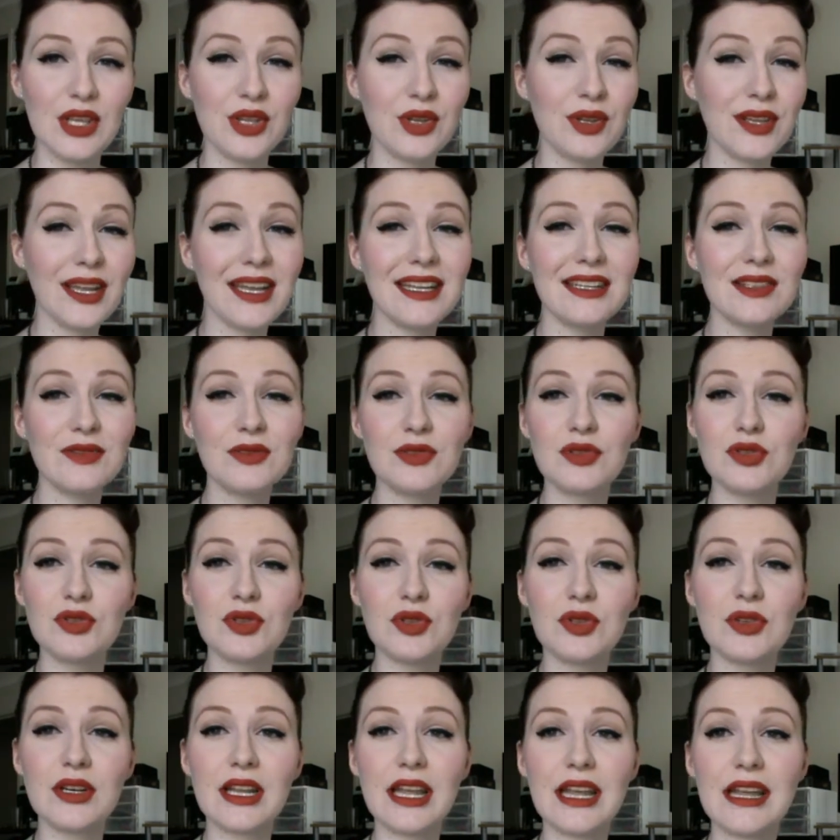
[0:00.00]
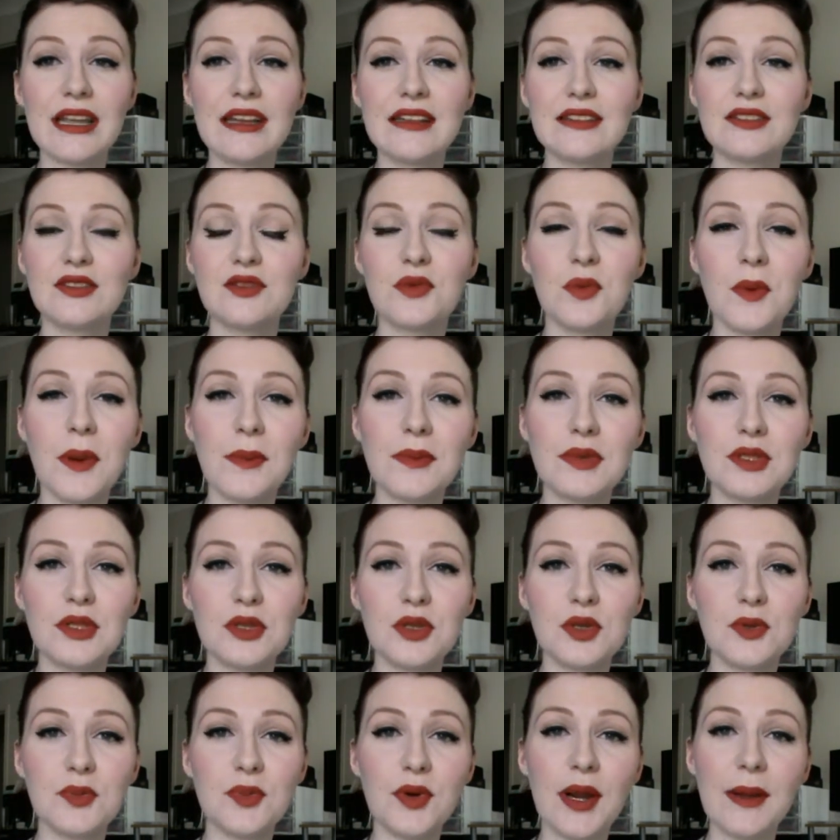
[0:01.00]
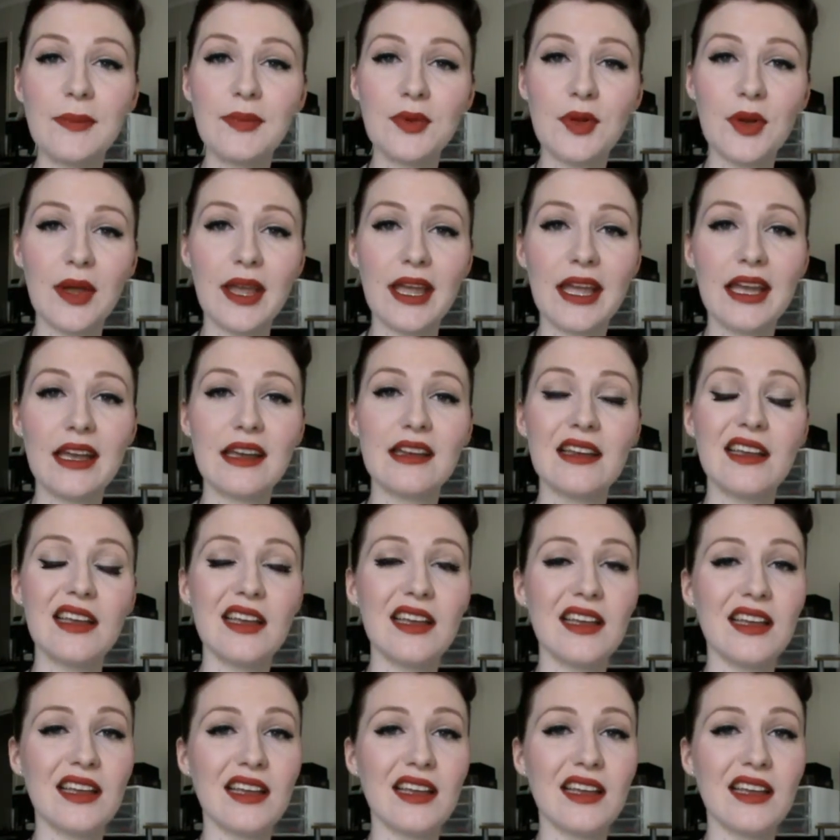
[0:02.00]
You can do it in short hair, just remember to prep your hair